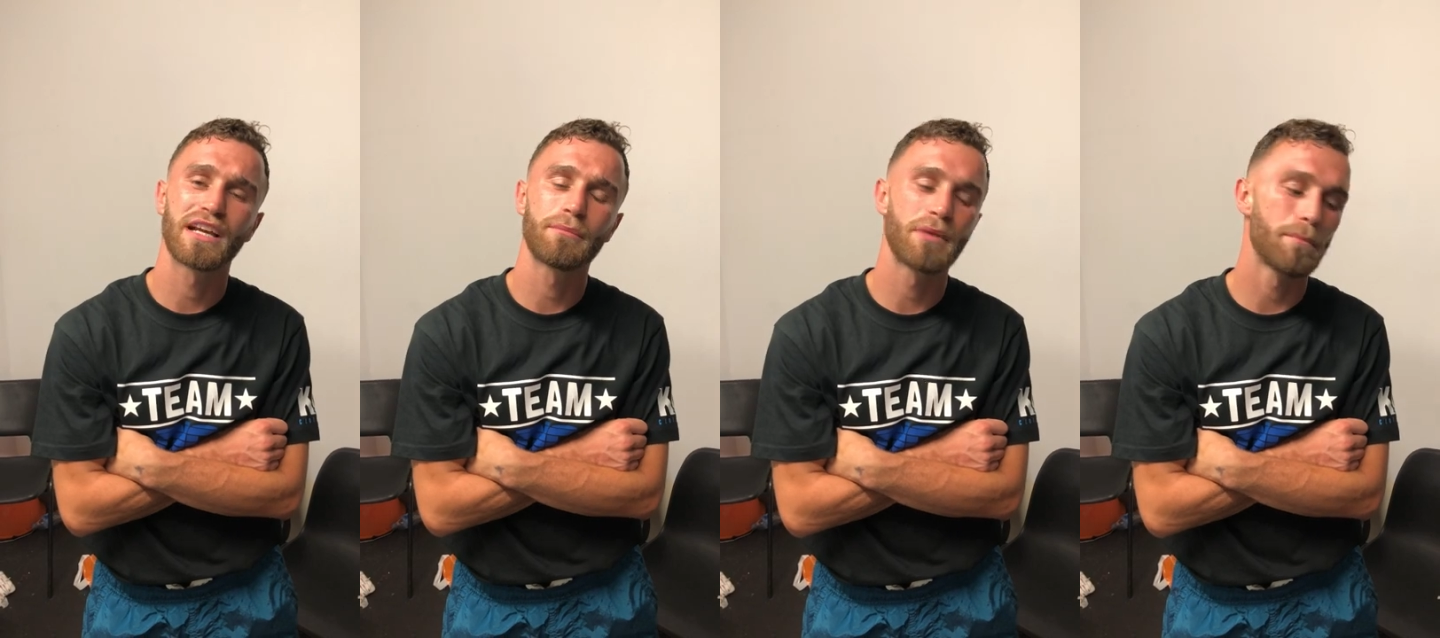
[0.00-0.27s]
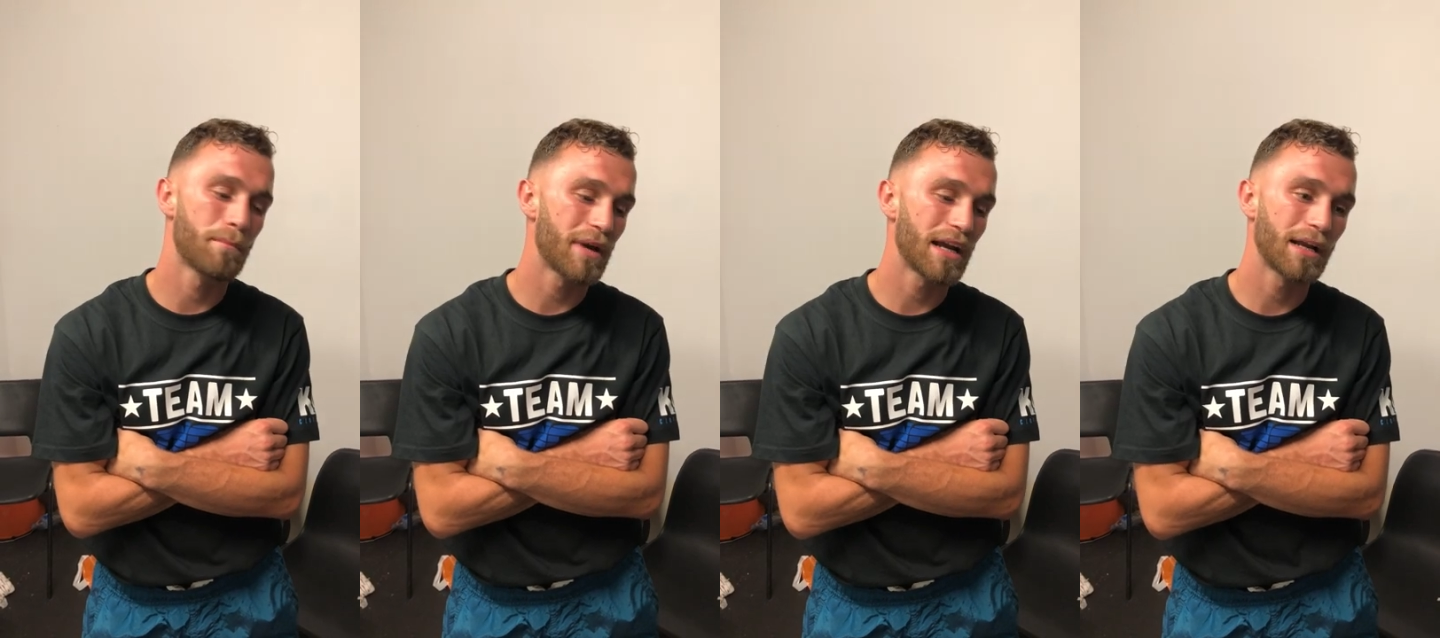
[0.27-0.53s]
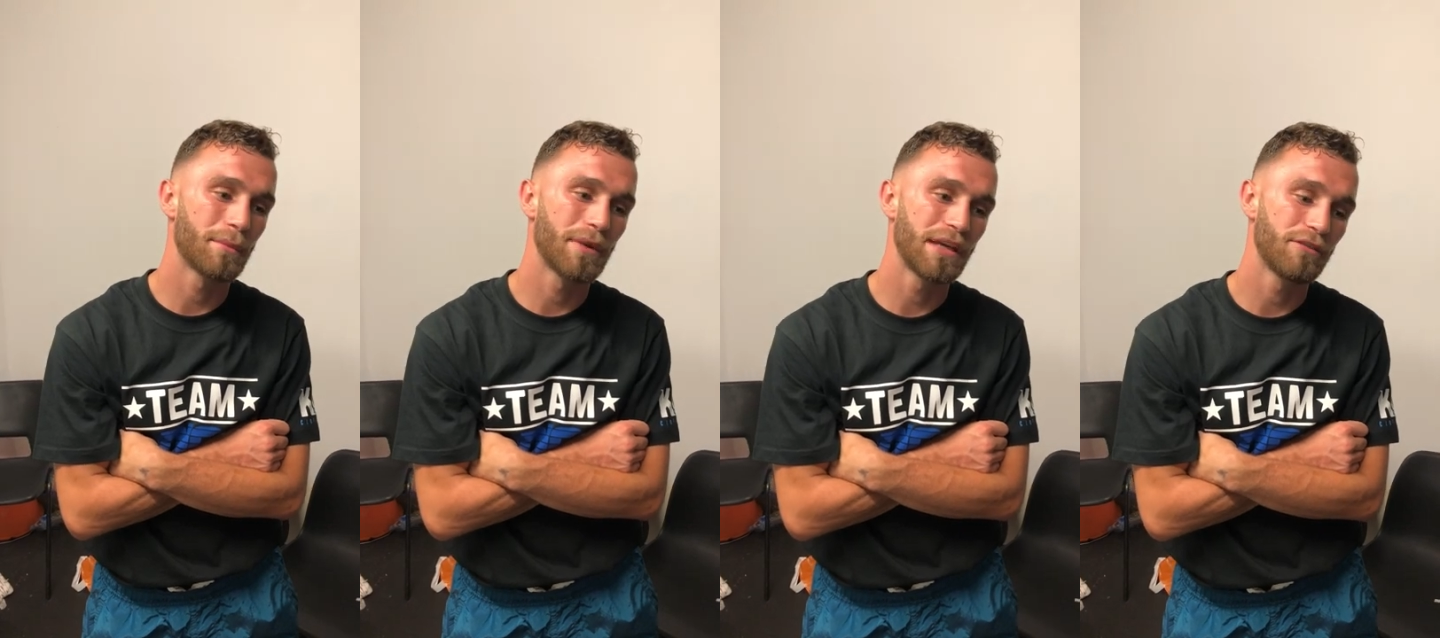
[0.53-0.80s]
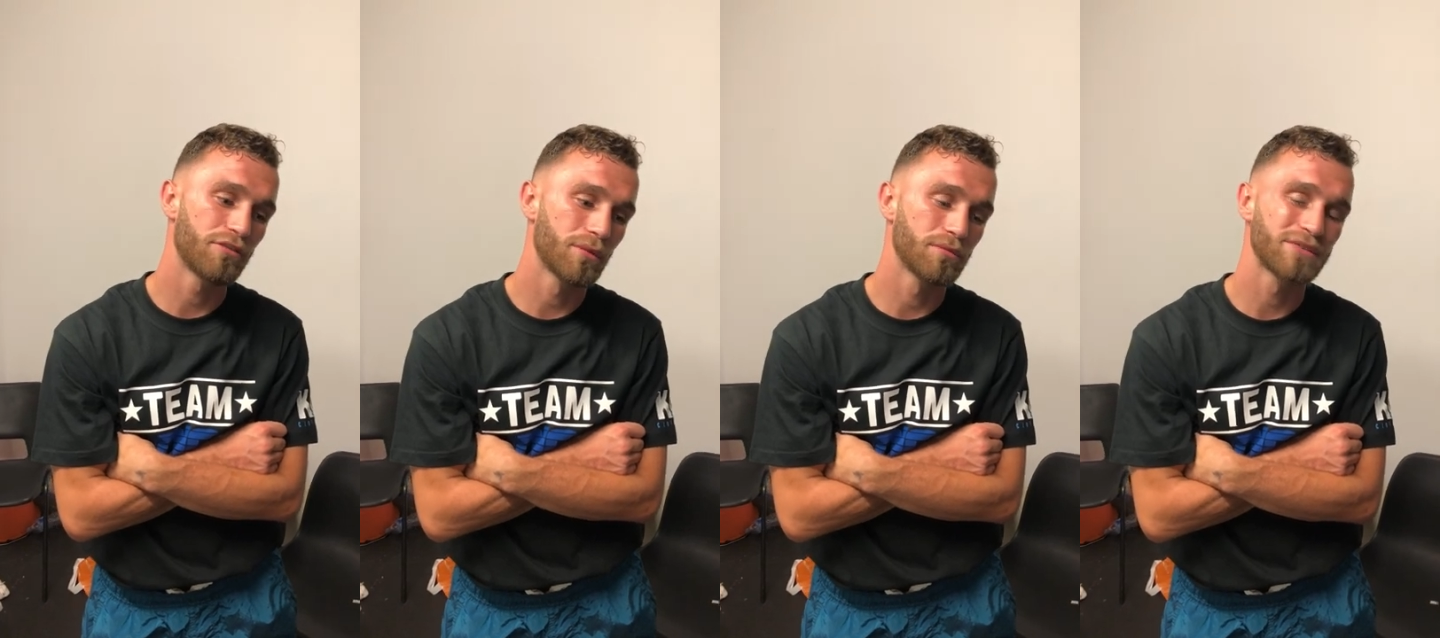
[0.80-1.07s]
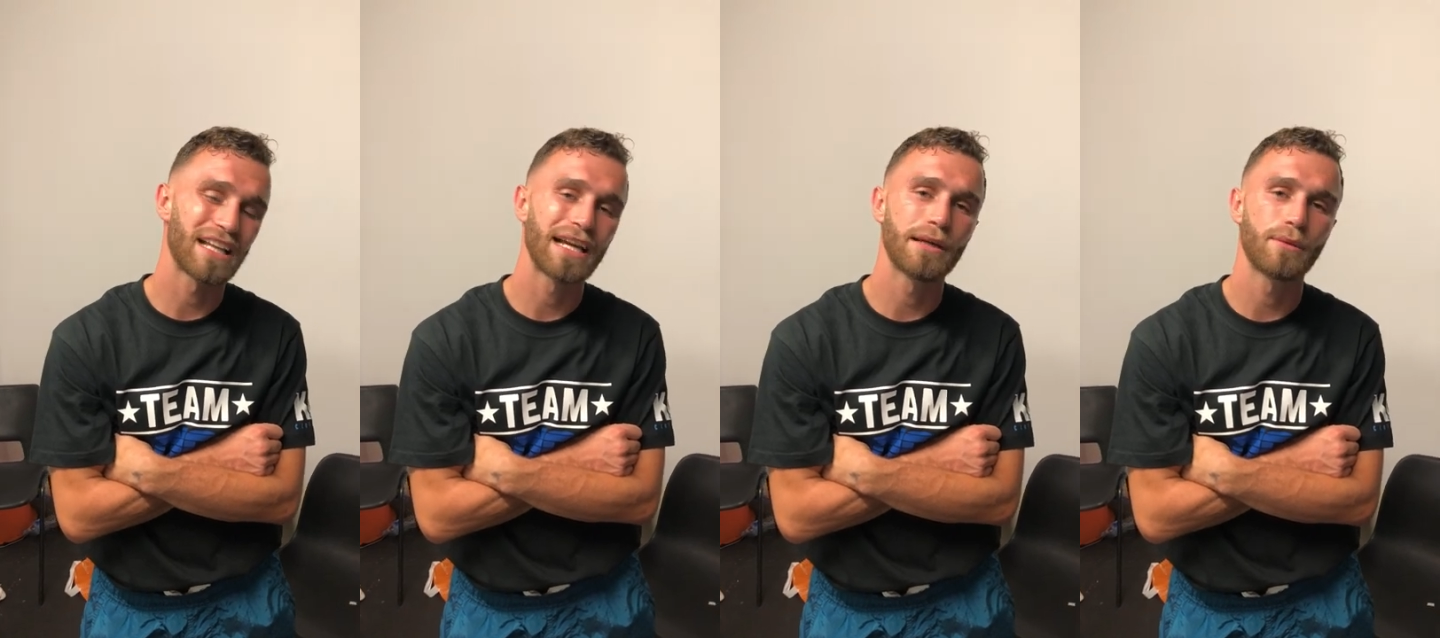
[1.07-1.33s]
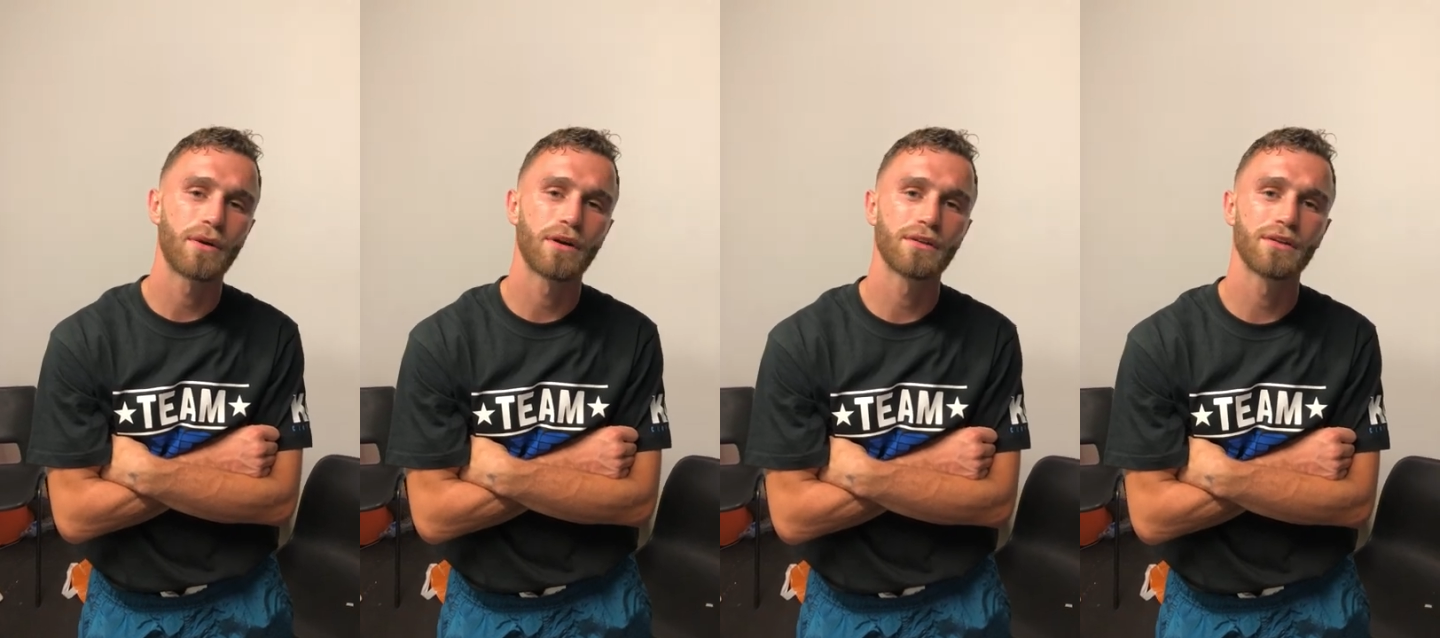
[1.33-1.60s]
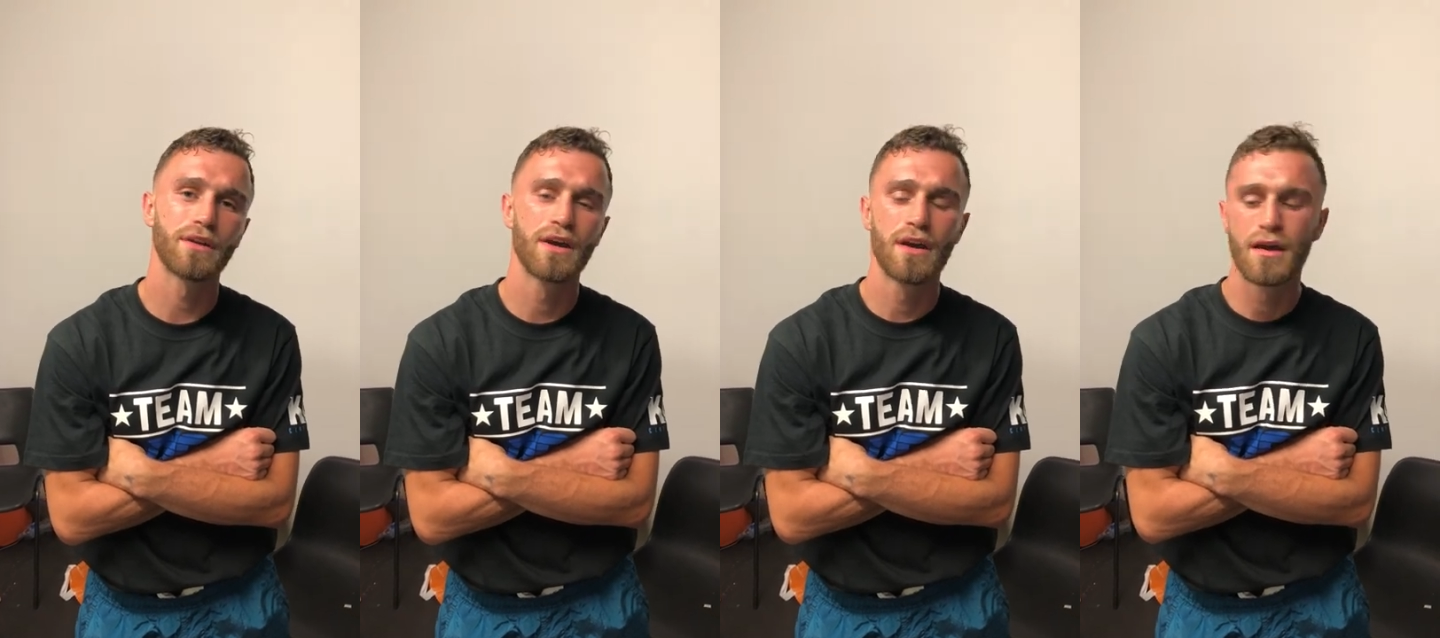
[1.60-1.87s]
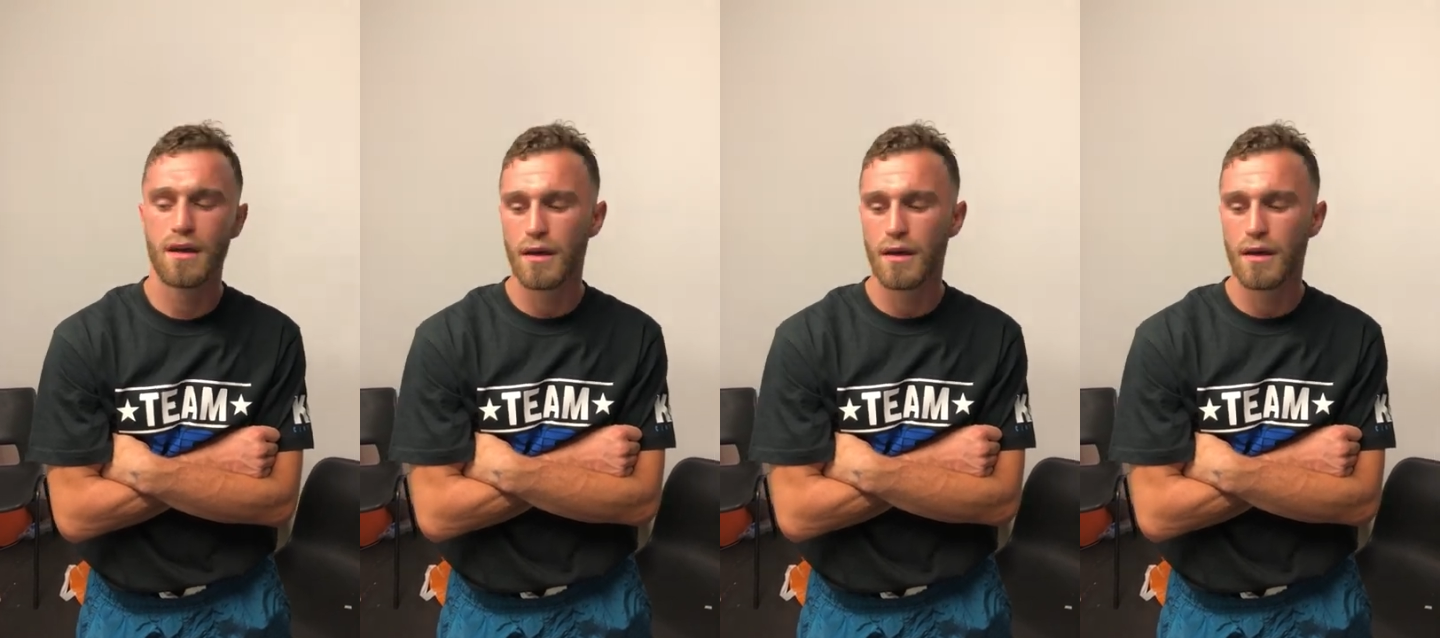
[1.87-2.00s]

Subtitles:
They've been backing me from day one.